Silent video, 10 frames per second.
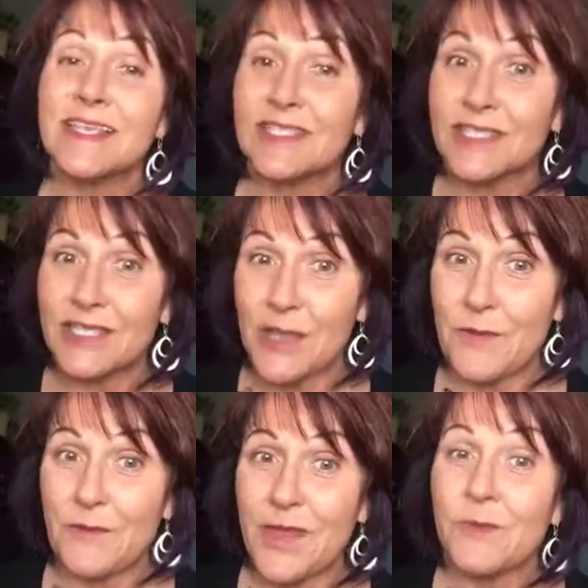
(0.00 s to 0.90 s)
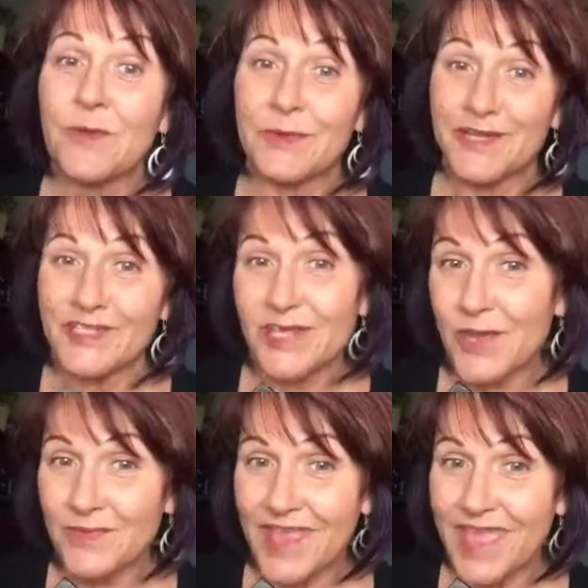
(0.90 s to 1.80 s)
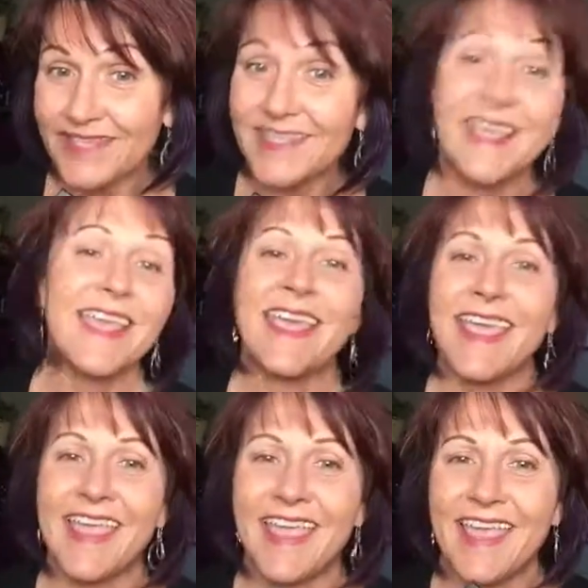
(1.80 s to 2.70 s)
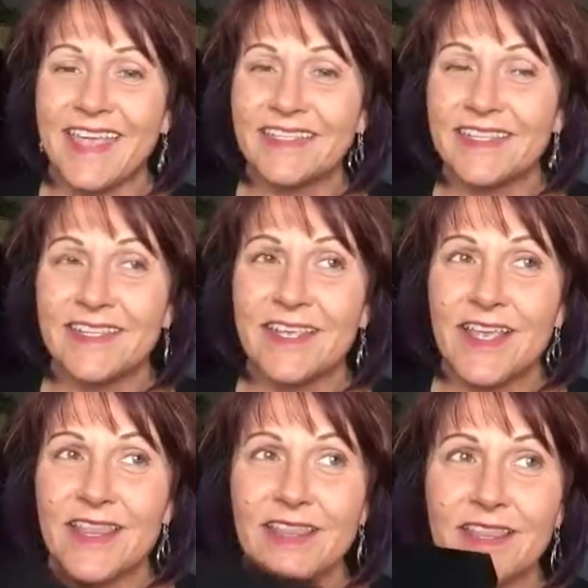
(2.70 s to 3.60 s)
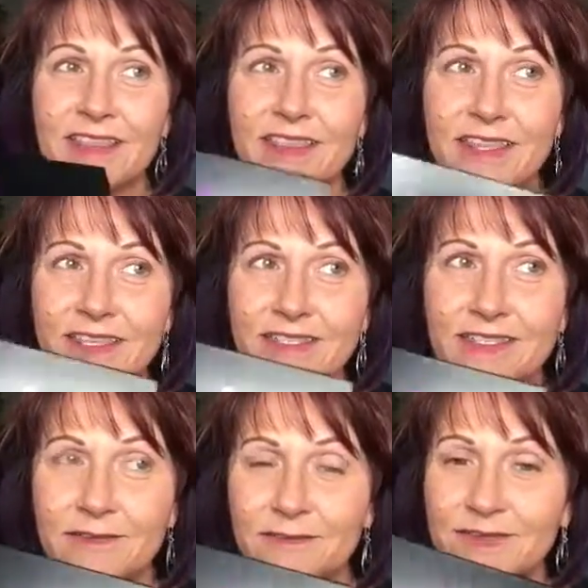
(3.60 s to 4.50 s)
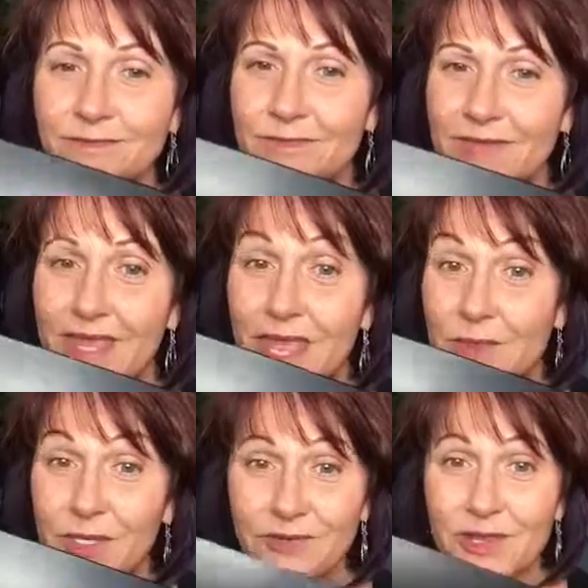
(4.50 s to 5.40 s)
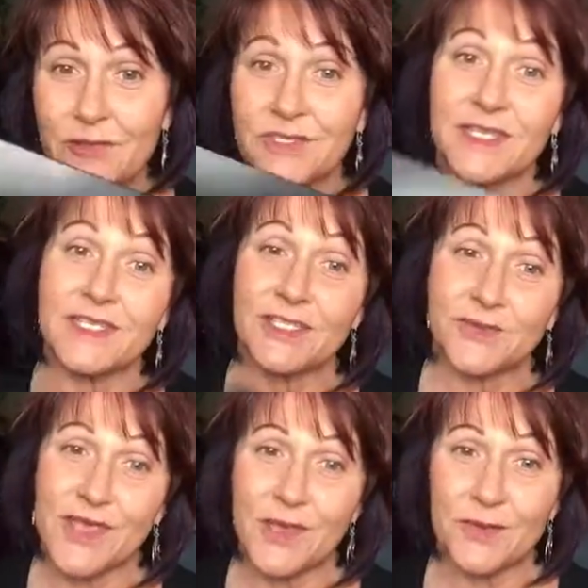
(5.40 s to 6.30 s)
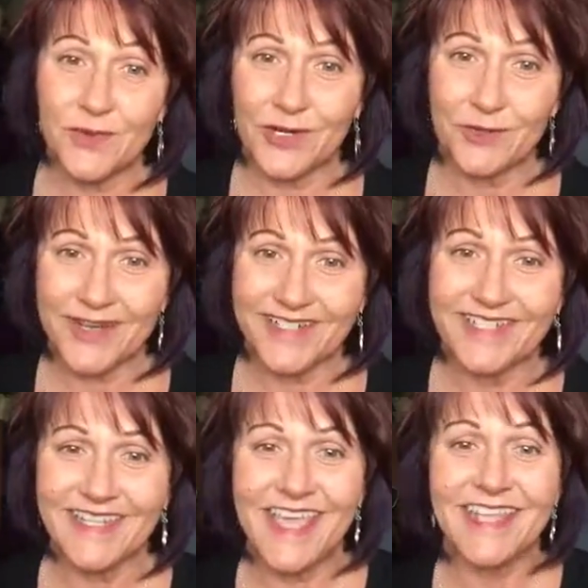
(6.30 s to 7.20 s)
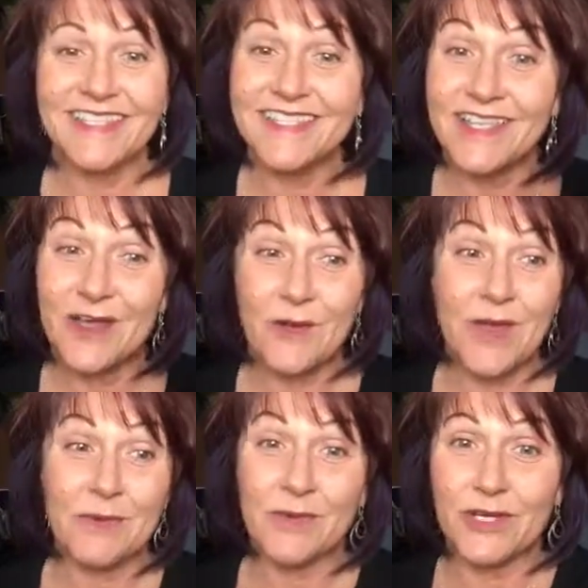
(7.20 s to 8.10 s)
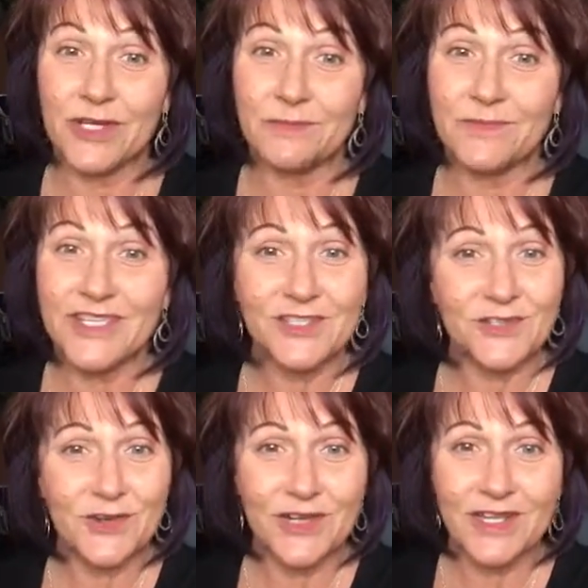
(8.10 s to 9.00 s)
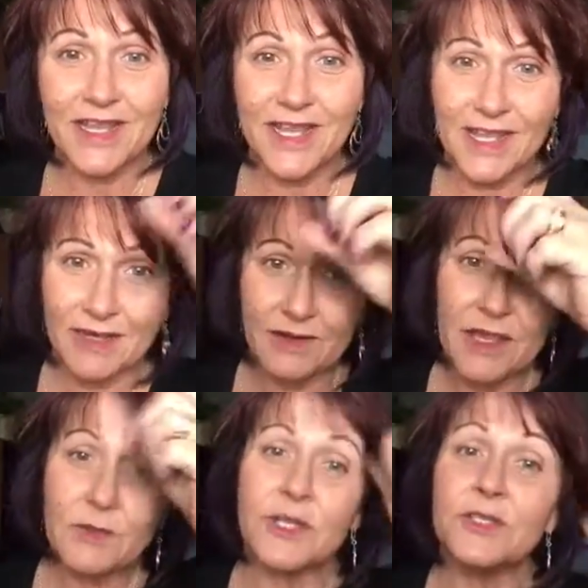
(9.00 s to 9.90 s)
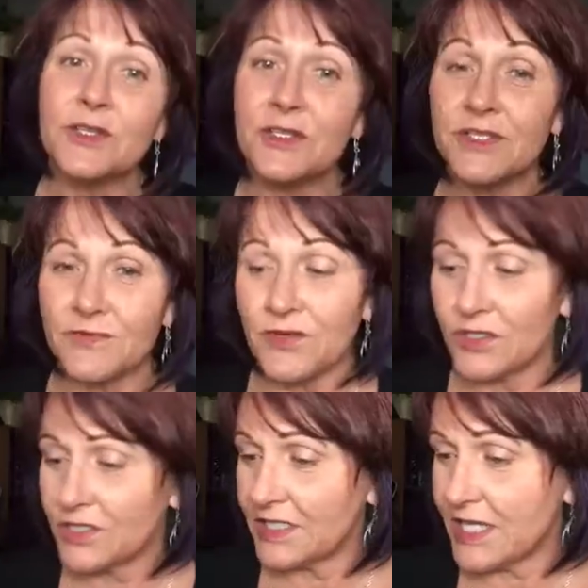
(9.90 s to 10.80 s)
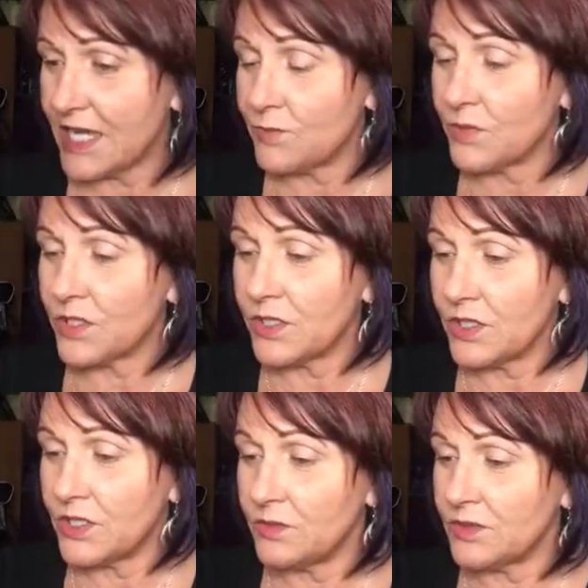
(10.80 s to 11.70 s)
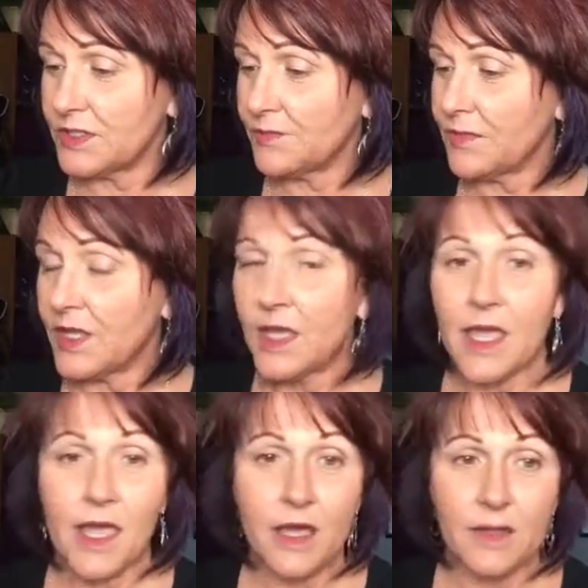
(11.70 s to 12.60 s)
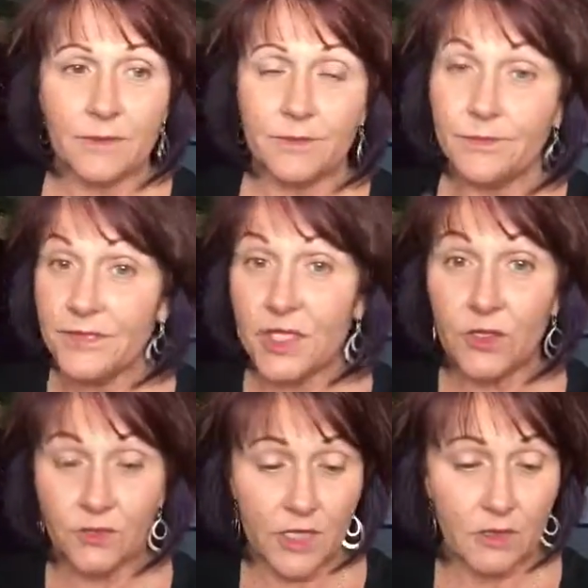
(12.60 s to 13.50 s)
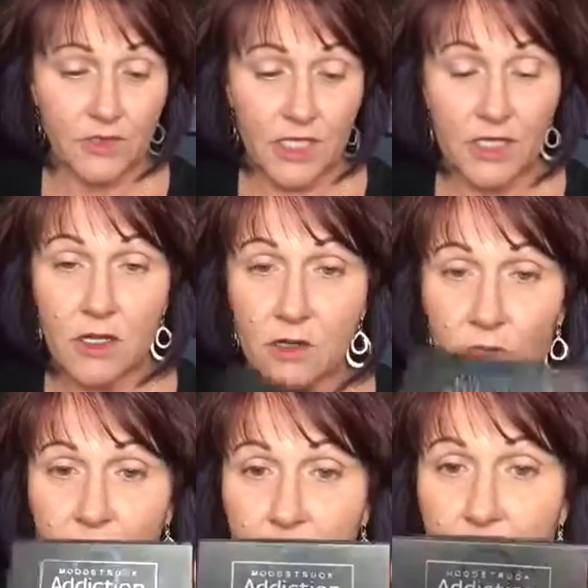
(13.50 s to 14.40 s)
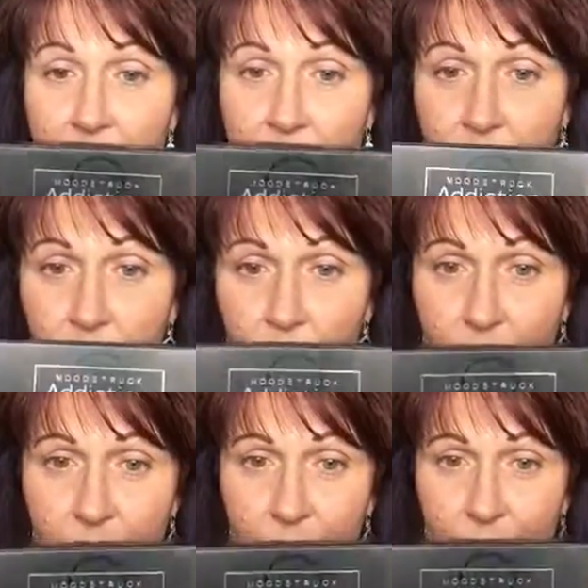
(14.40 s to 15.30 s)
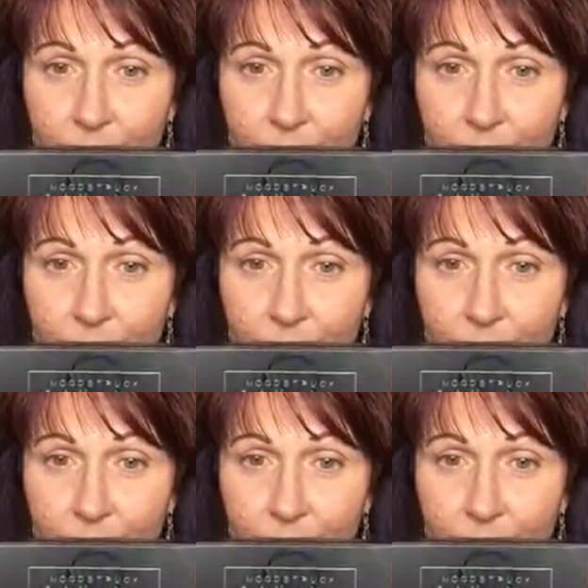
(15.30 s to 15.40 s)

So we want to stop that, and this kudos is to help bring awareness to that. So I'm going to get started, and I'm going to do a little different look today, and we're going to use the kudos along with palette 3.